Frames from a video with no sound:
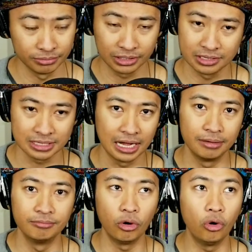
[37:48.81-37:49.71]
because
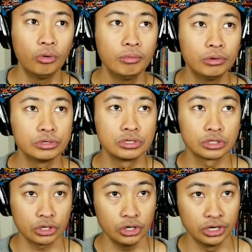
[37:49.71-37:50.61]
I'm almost
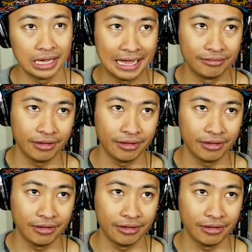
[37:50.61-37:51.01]
certain I've